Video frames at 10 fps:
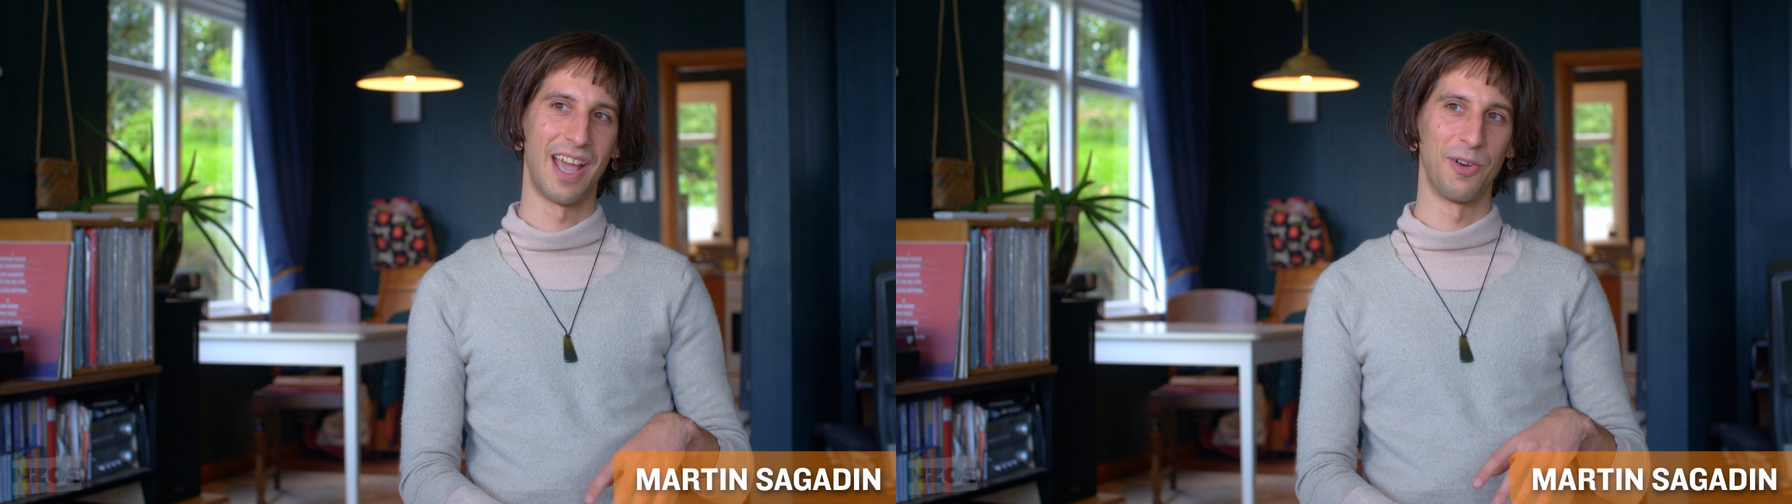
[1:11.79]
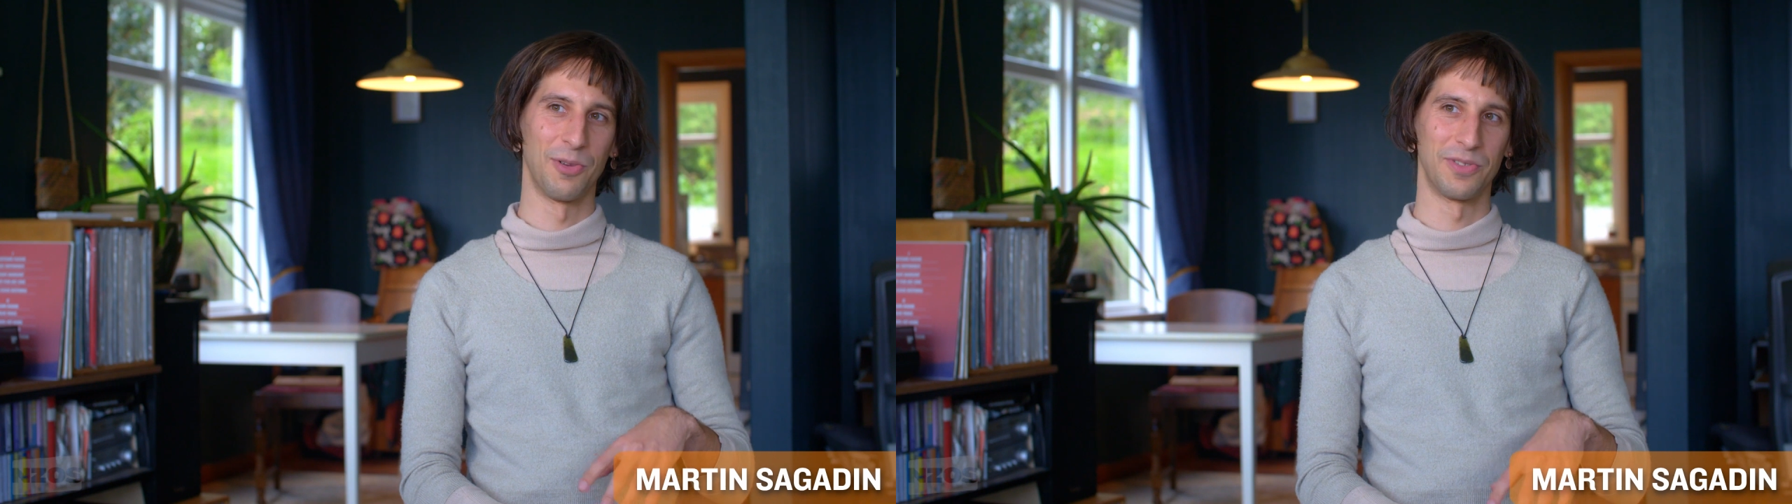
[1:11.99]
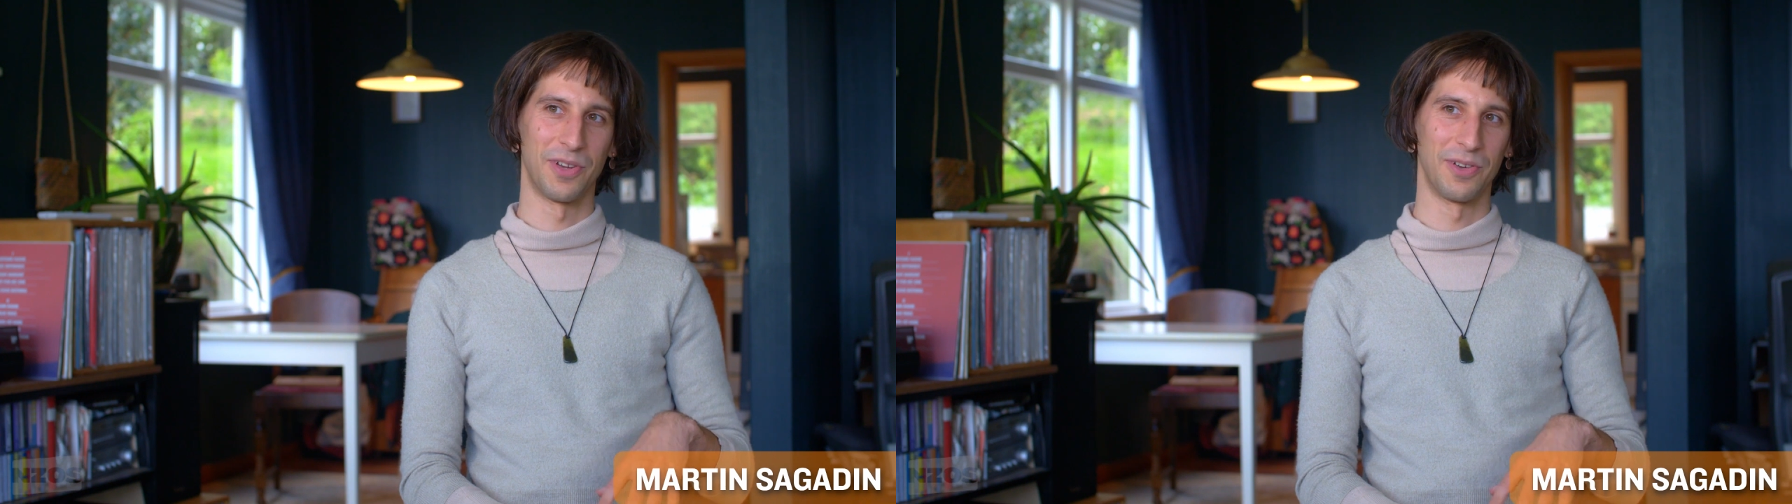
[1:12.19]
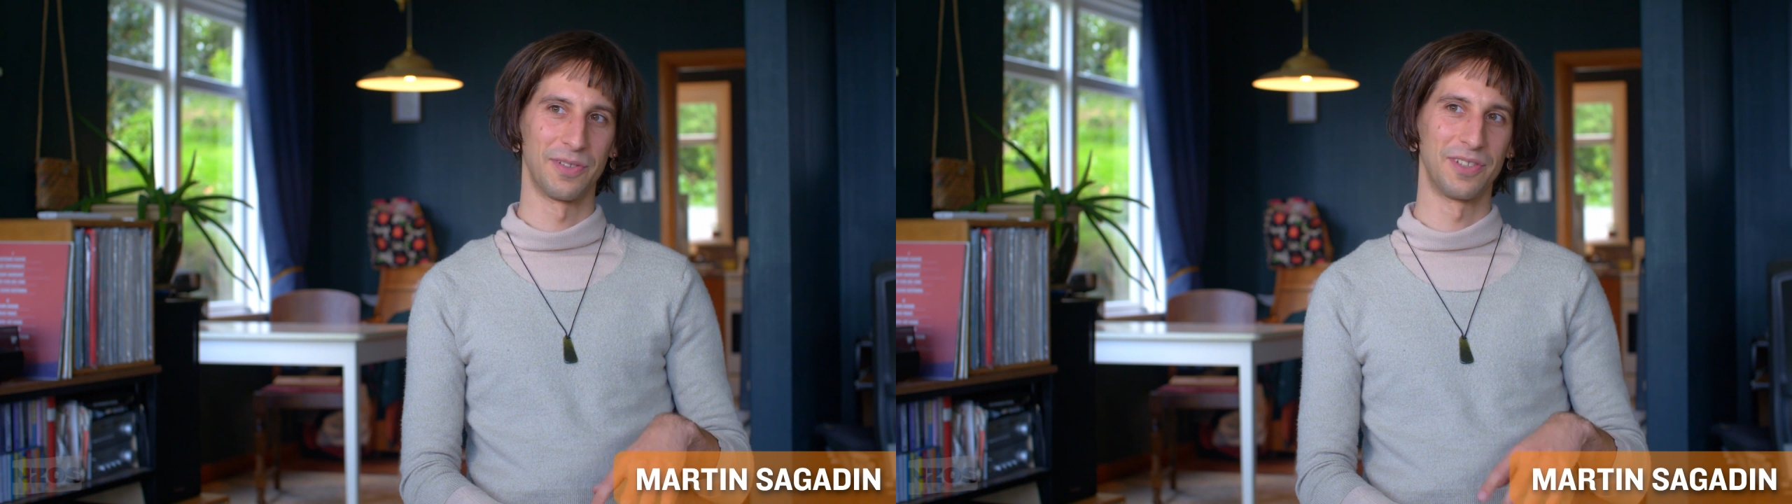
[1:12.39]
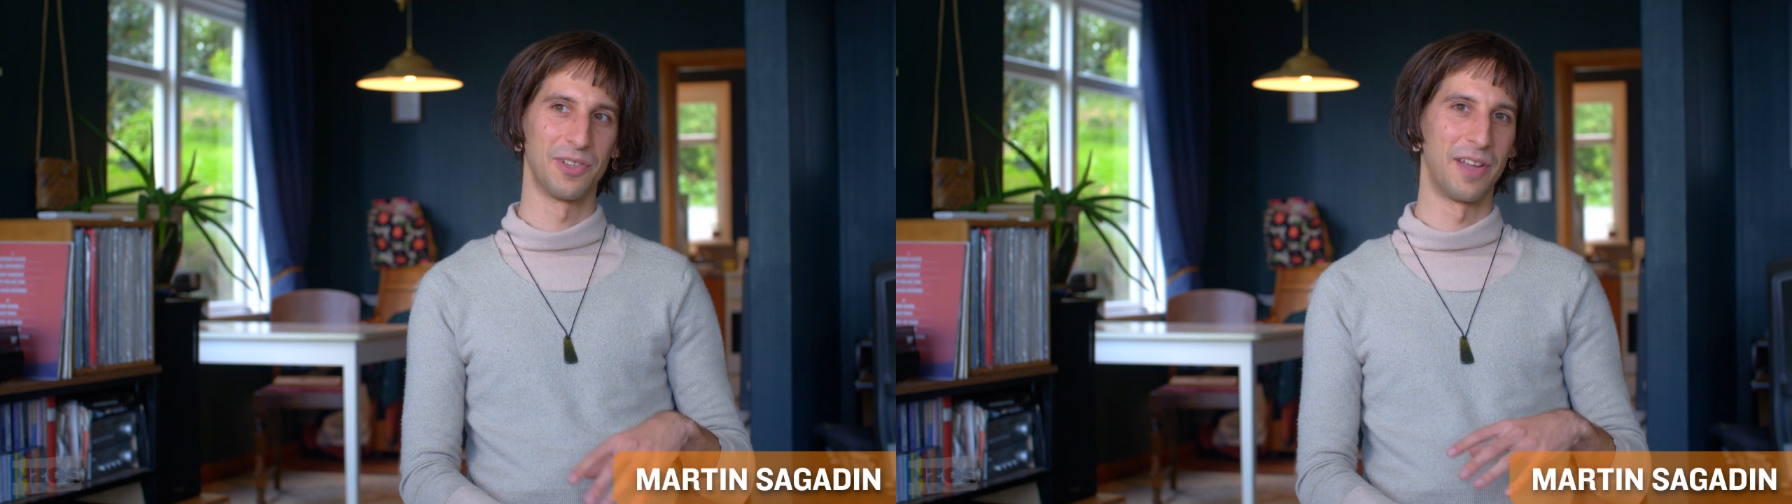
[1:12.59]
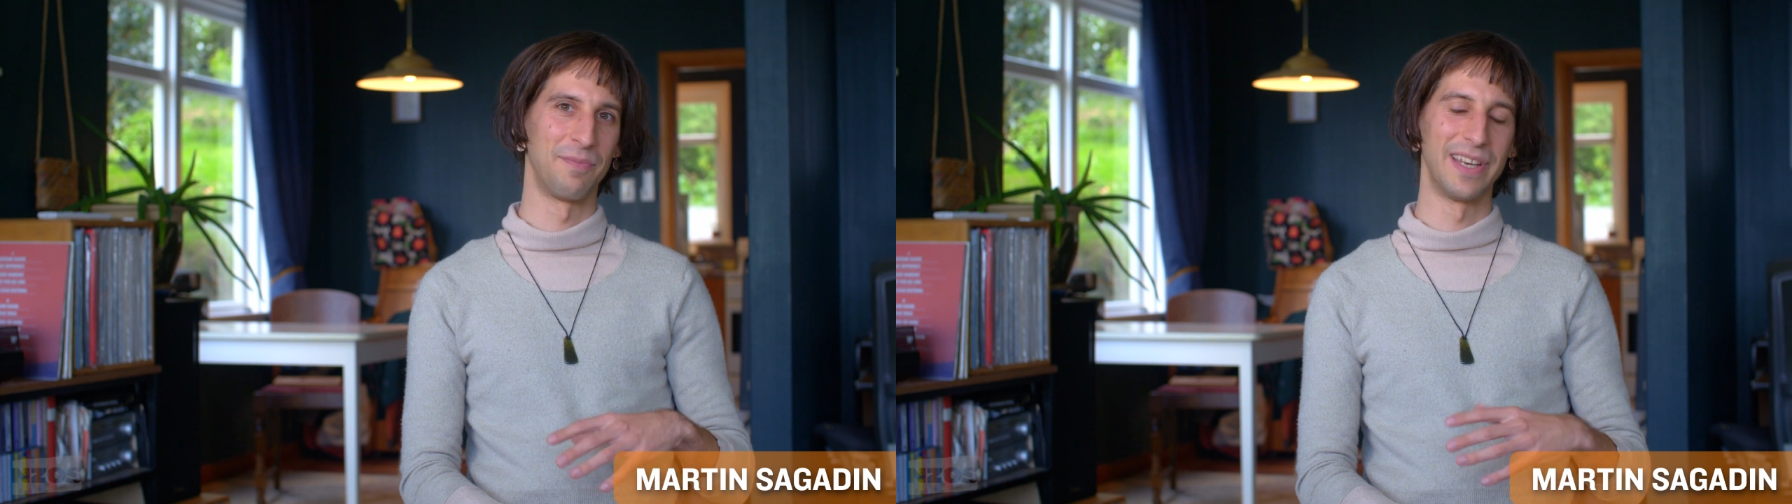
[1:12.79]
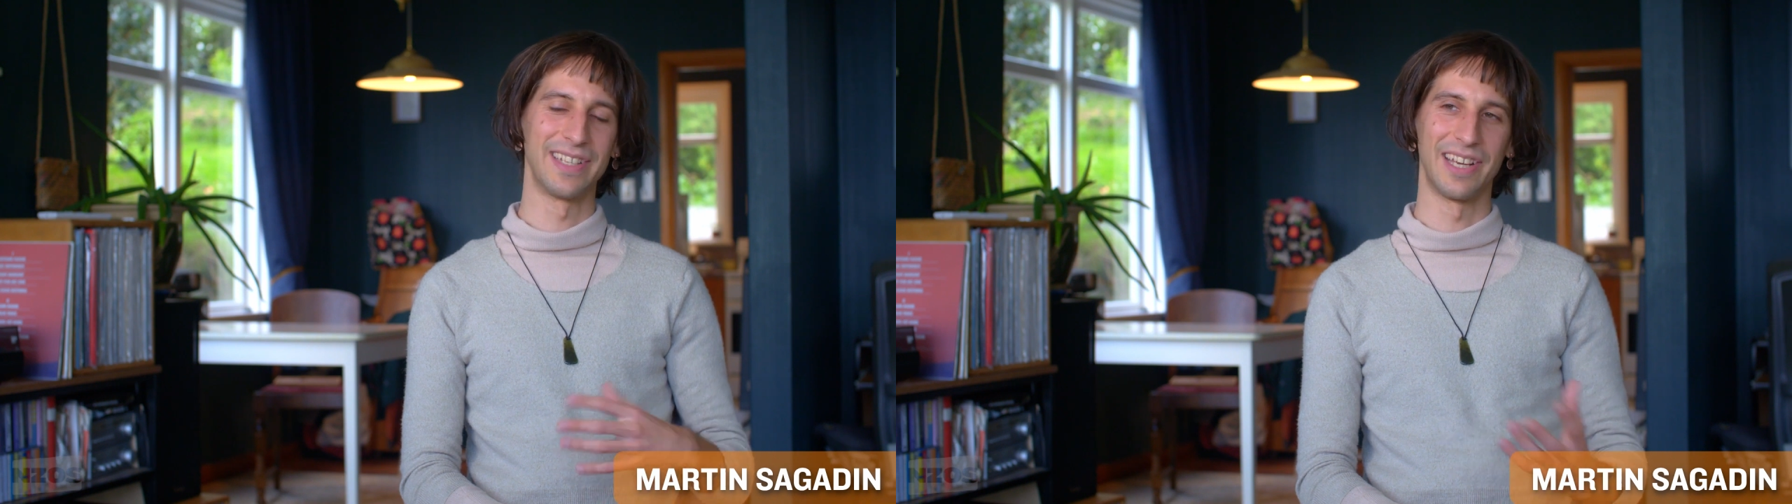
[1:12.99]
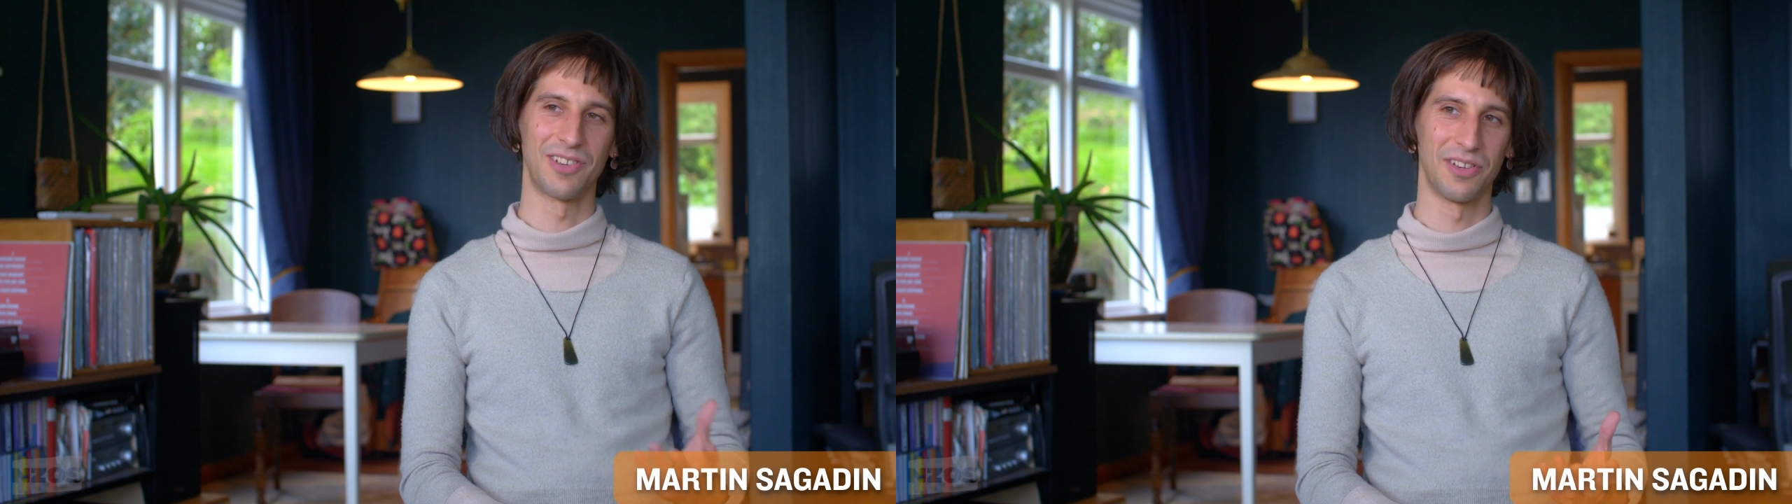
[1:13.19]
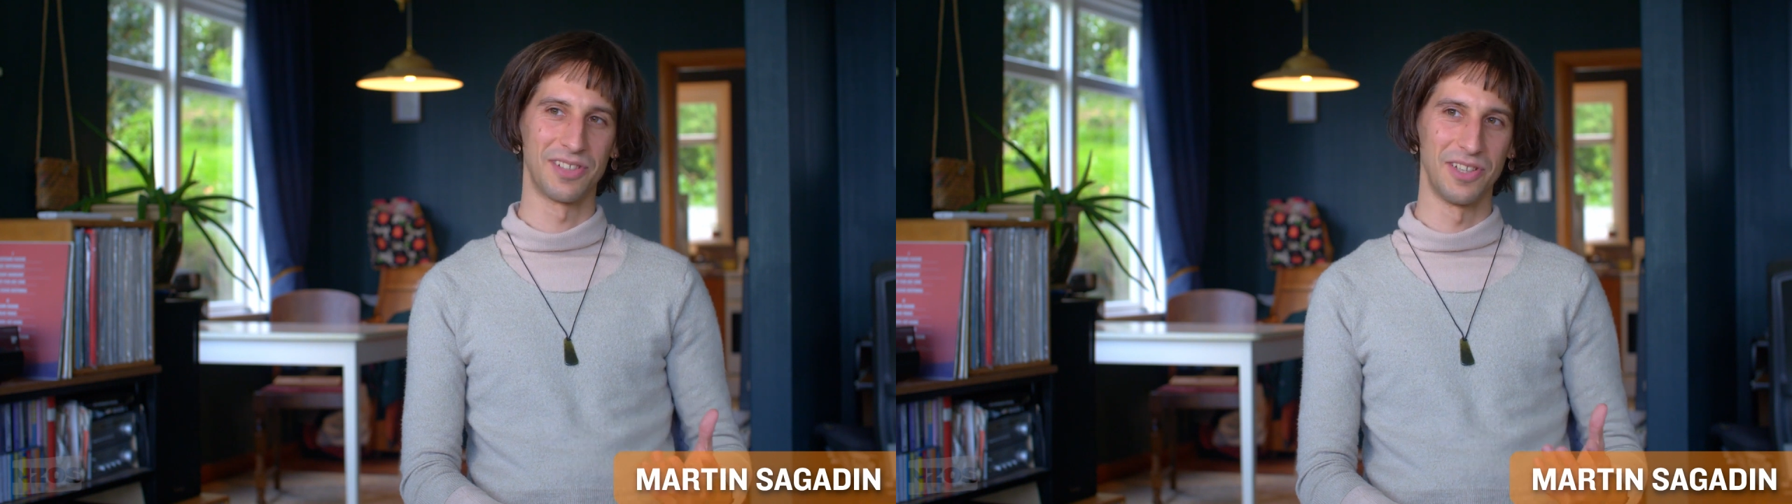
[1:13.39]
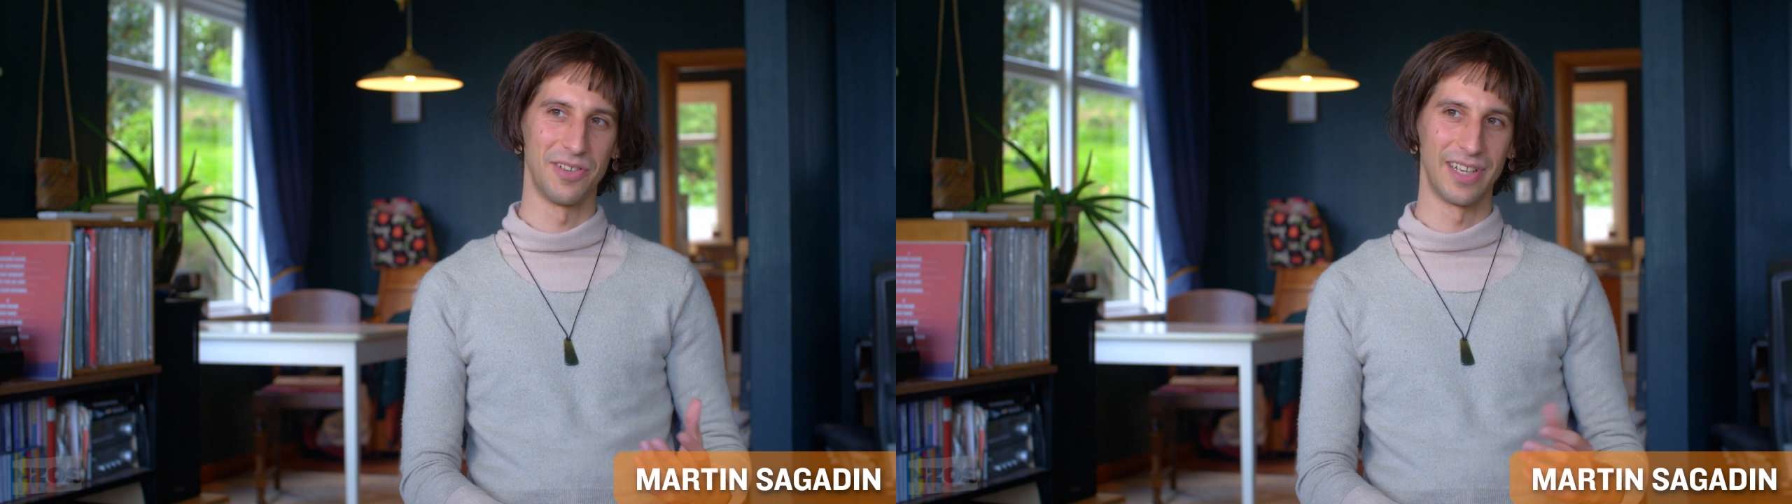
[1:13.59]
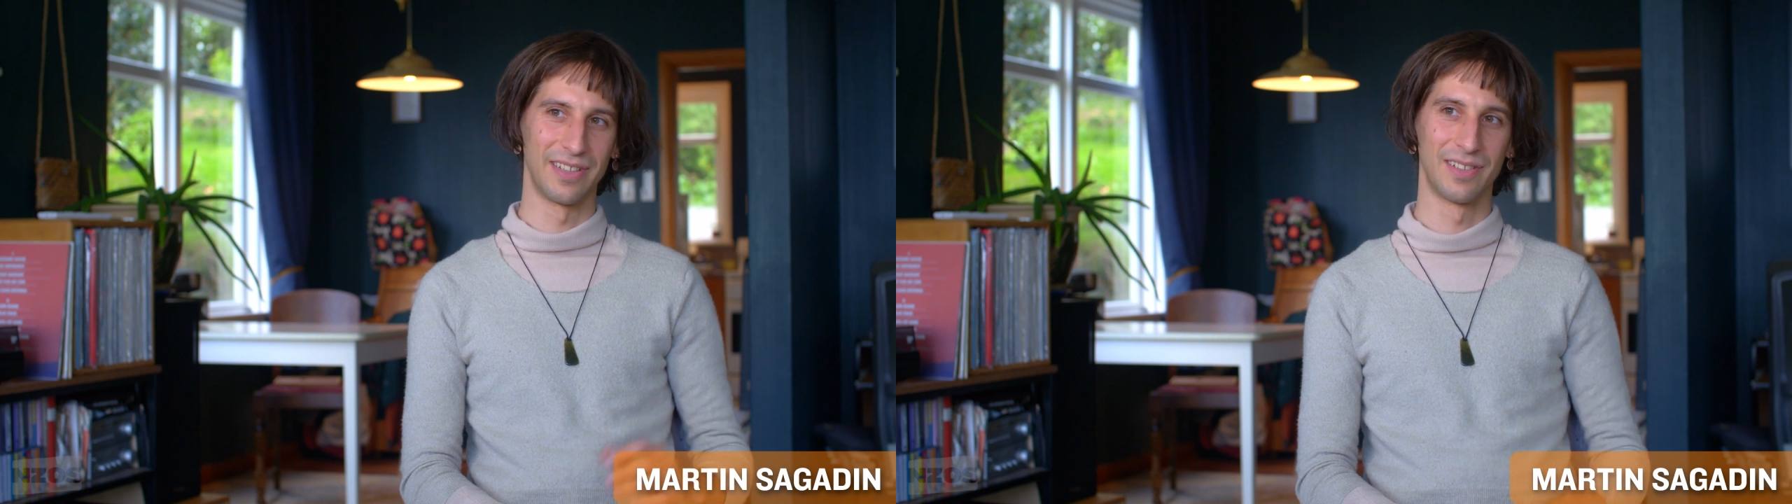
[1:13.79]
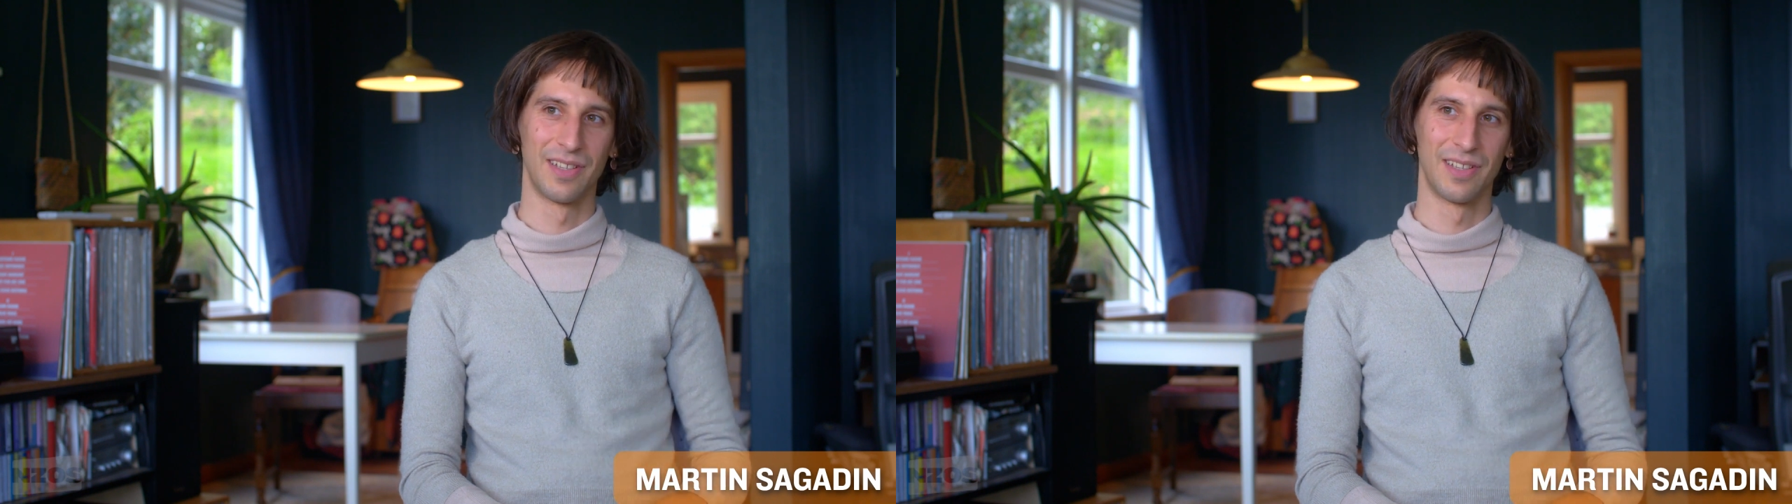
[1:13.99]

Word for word: and also you'll have maintained continuity.